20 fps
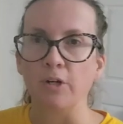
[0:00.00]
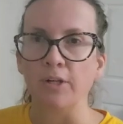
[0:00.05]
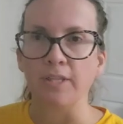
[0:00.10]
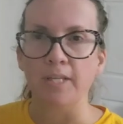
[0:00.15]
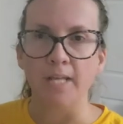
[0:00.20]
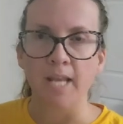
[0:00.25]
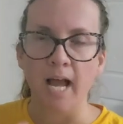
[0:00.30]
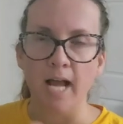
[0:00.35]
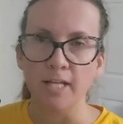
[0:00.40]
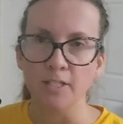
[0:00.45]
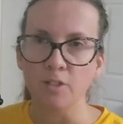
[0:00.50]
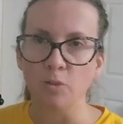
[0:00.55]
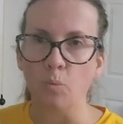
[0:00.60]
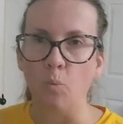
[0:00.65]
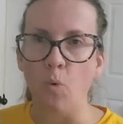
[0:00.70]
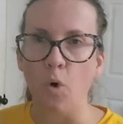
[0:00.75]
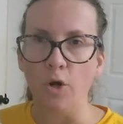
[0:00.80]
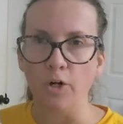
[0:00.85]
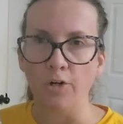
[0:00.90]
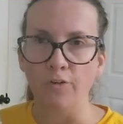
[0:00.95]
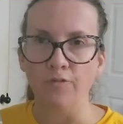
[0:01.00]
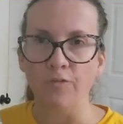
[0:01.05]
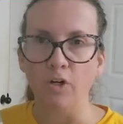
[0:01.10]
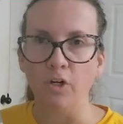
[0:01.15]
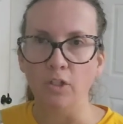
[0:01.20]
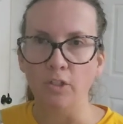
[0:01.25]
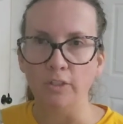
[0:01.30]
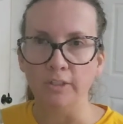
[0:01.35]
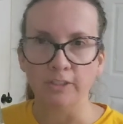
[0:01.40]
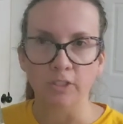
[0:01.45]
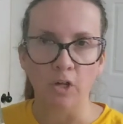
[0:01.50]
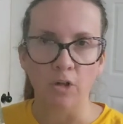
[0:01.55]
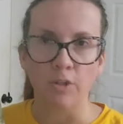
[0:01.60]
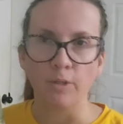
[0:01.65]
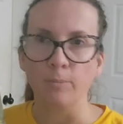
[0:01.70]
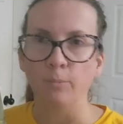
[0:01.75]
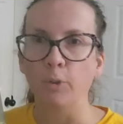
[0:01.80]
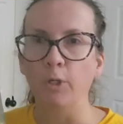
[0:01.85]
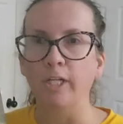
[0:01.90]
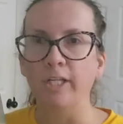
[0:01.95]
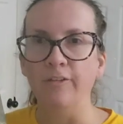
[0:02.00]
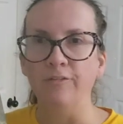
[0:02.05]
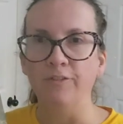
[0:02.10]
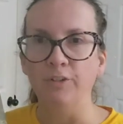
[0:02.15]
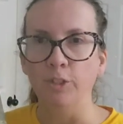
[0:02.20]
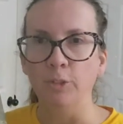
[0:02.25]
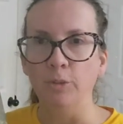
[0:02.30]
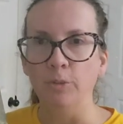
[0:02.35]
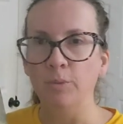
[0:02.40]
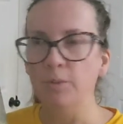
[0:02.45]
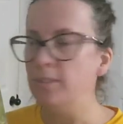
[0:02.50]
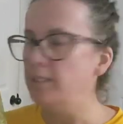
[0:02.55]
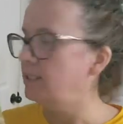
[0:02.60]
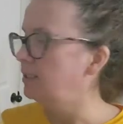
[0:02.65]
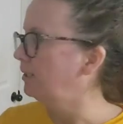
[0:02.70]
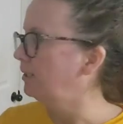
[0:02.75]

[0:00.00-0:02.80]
the nice waterfalls, all the pretty views.